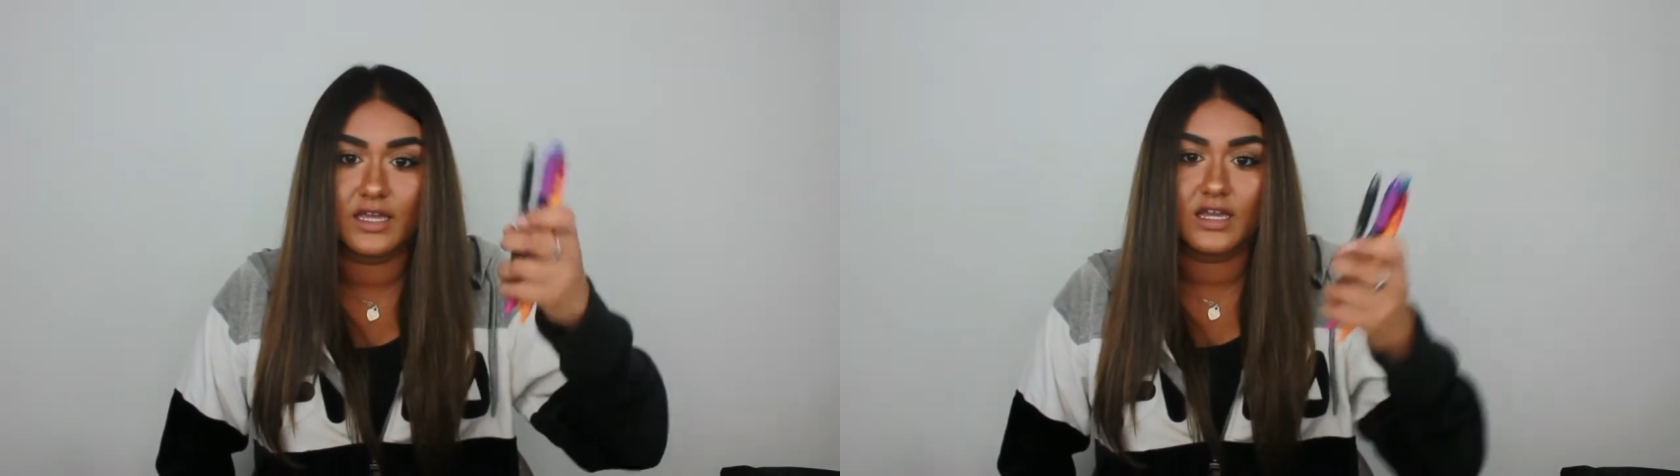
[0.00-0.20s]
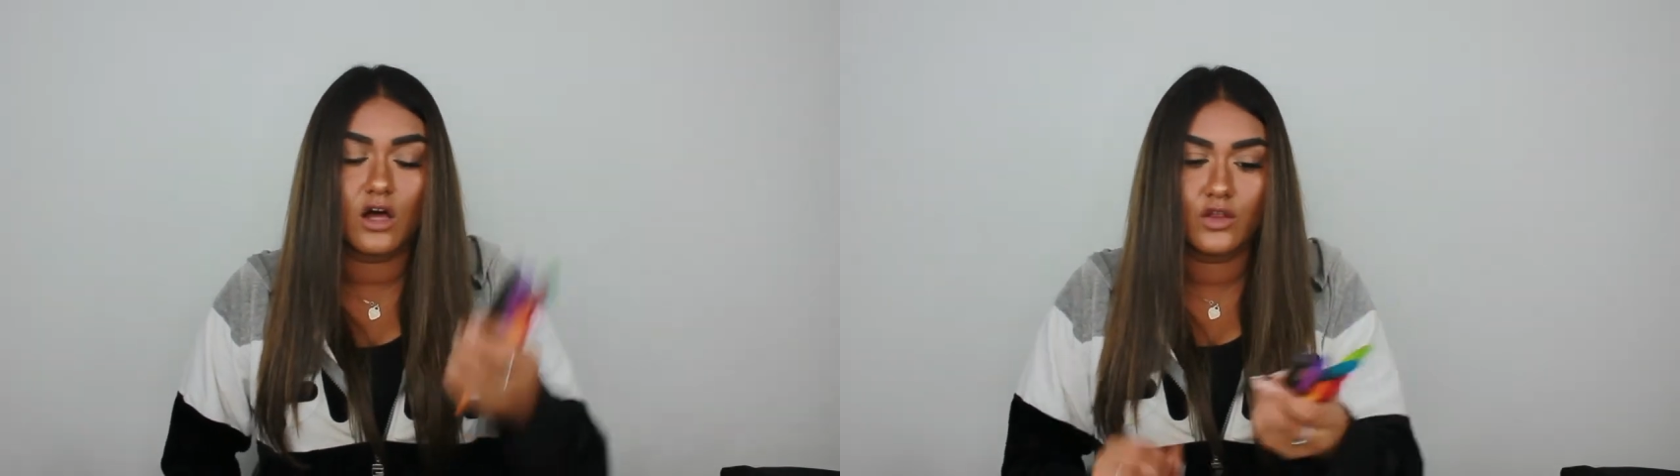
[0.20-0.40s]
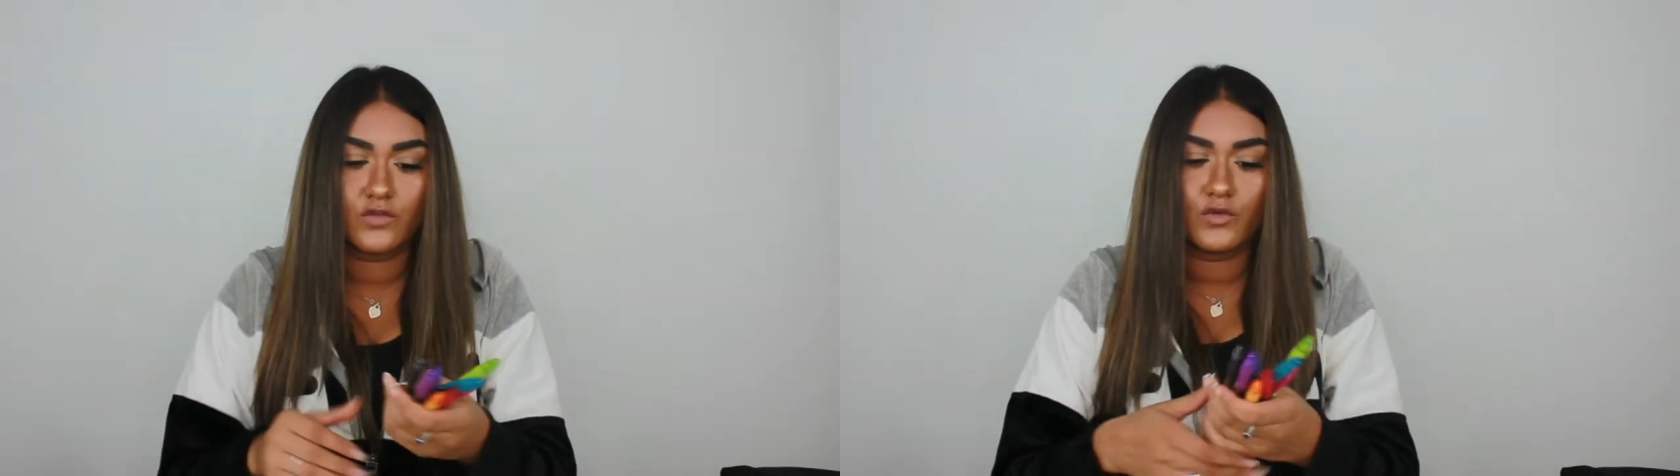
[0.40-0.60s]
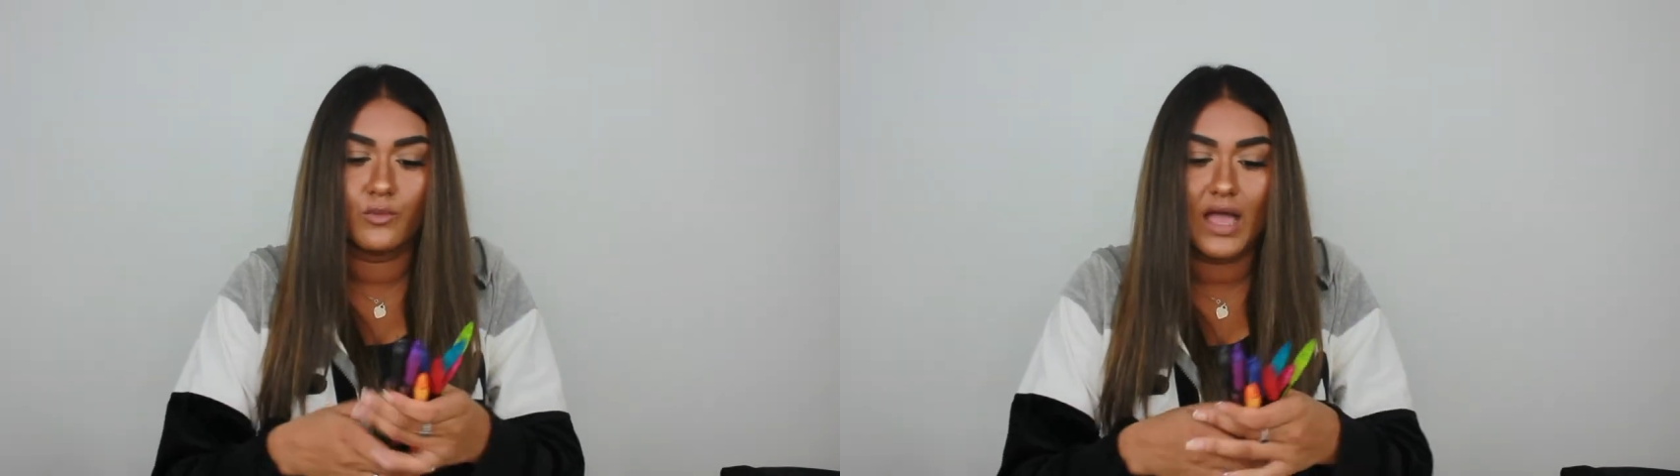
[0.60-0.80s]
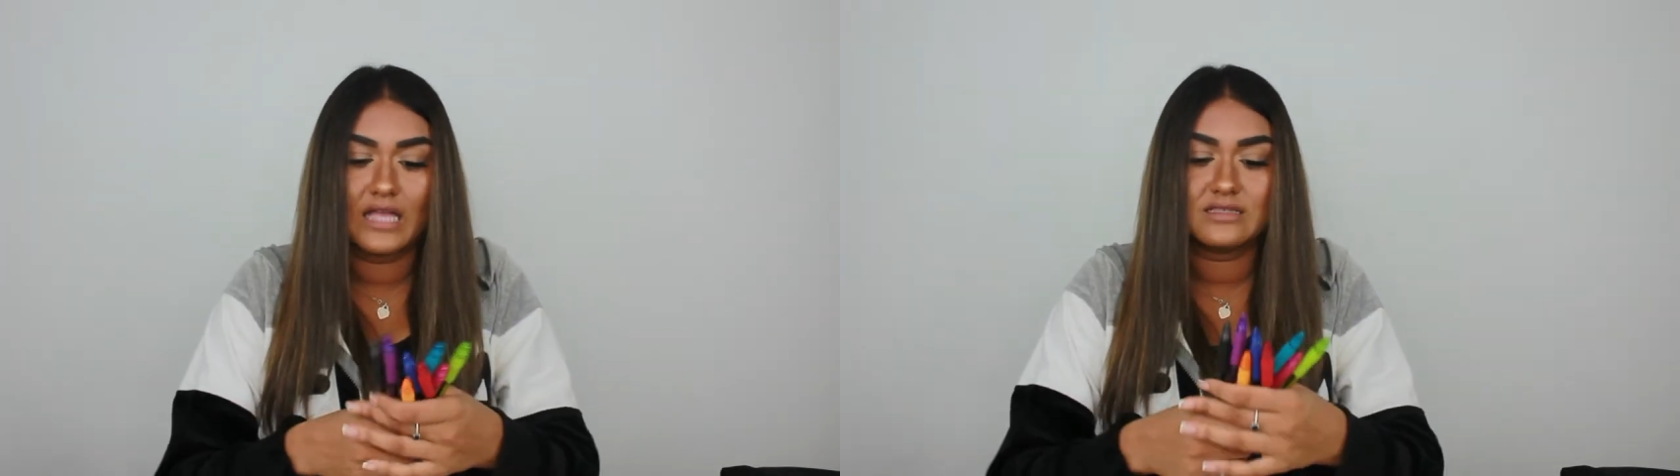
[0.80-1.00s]
like colorful
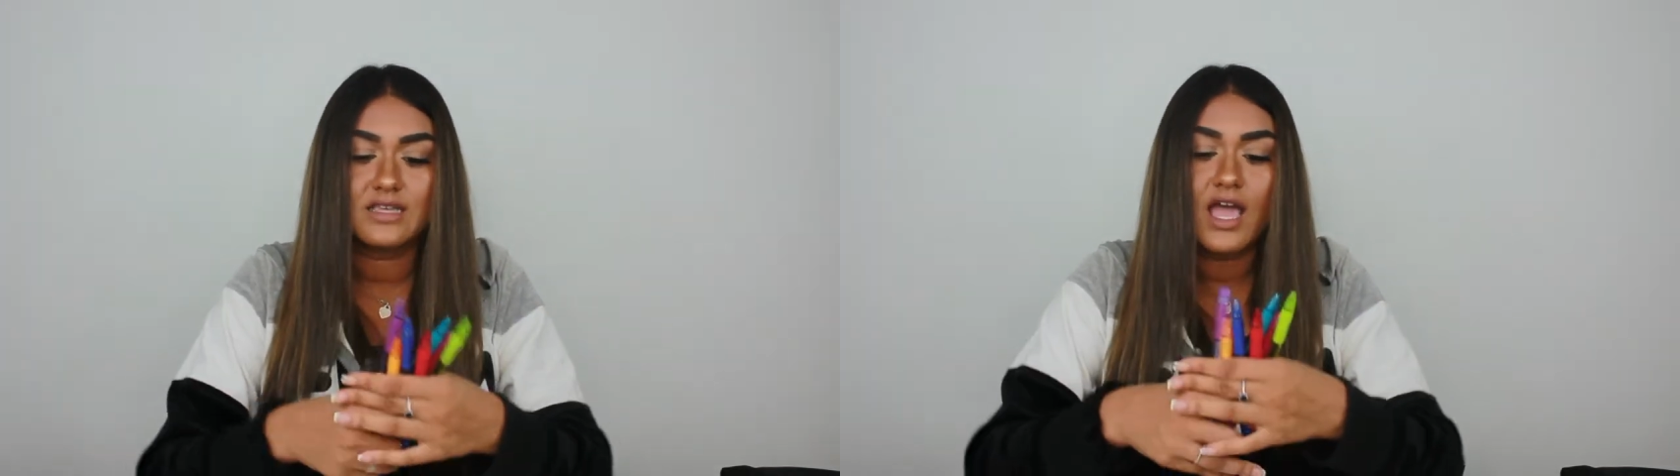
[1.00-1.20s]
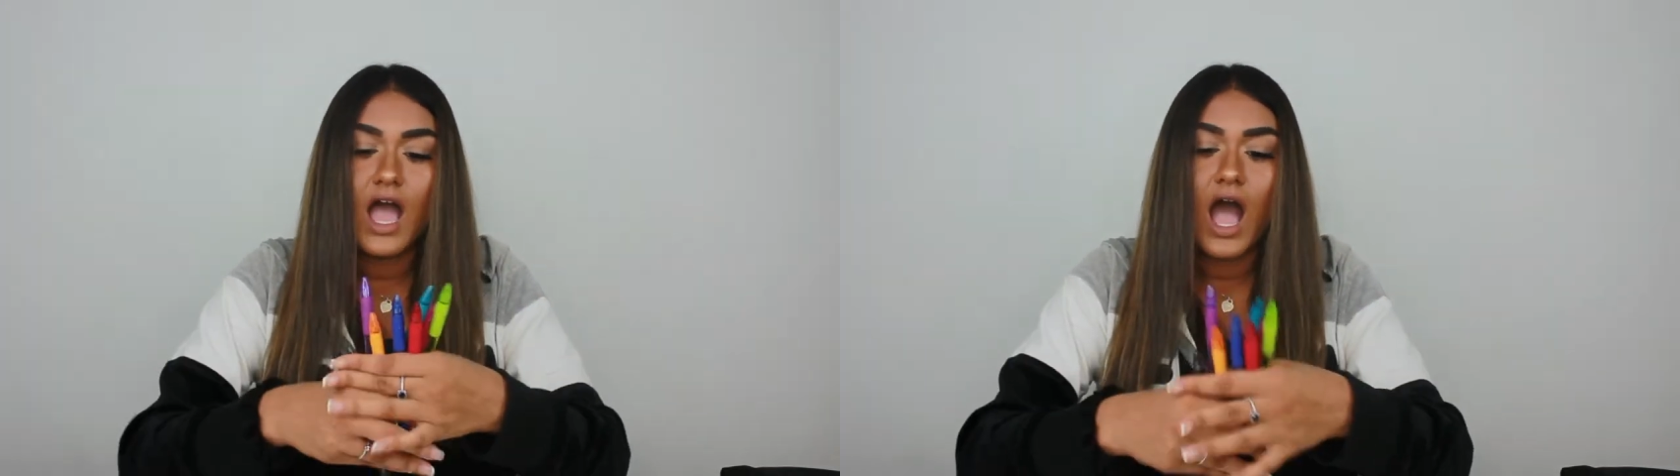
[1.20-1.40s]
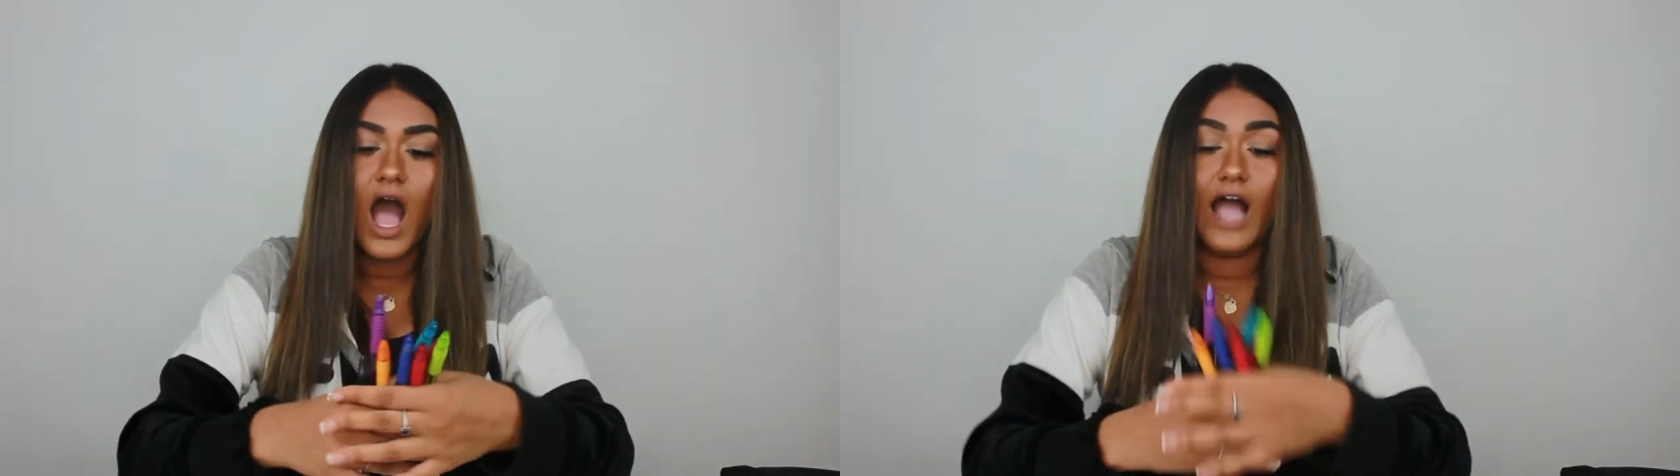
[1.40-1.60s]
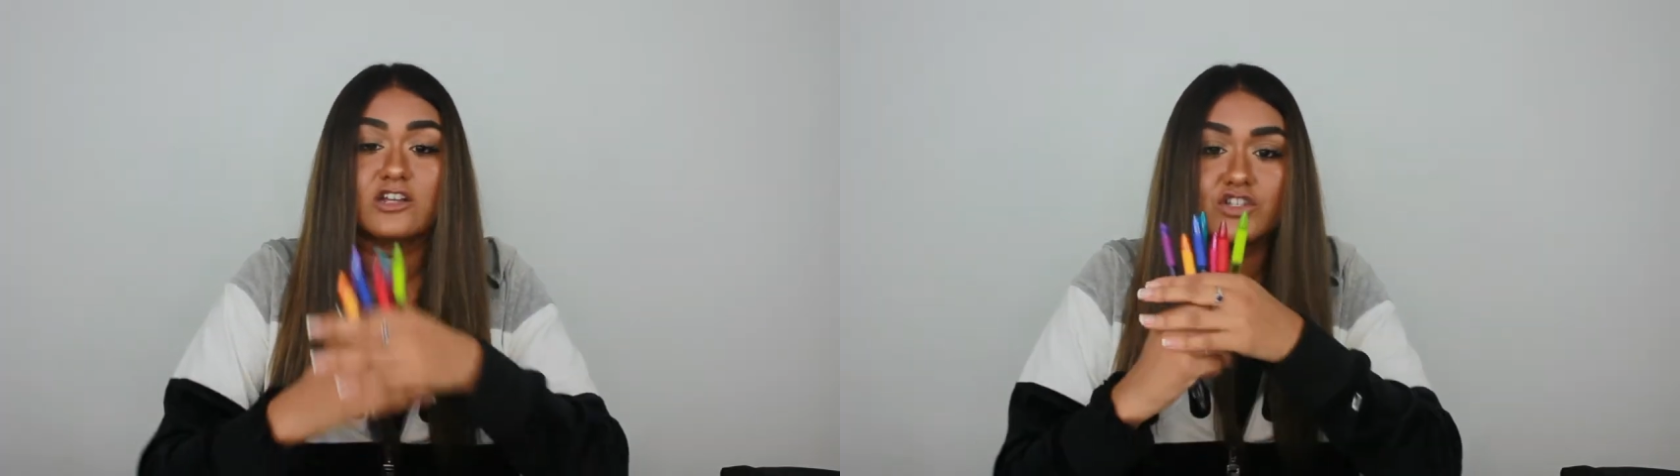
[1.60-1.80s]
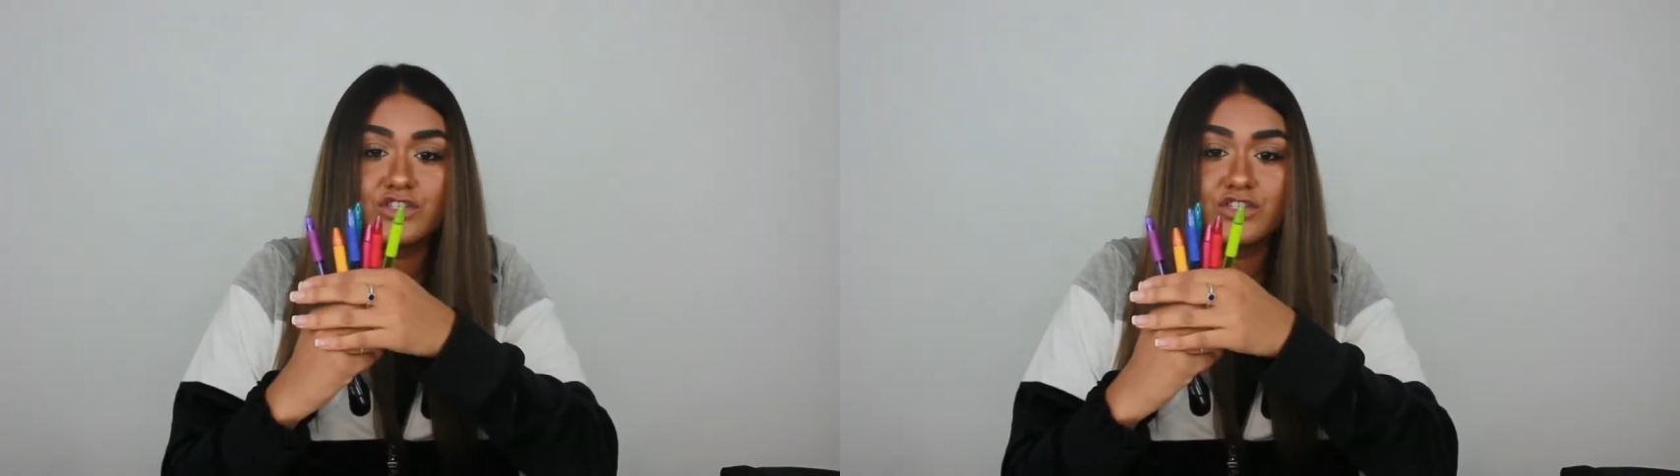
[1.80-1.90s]
pens. I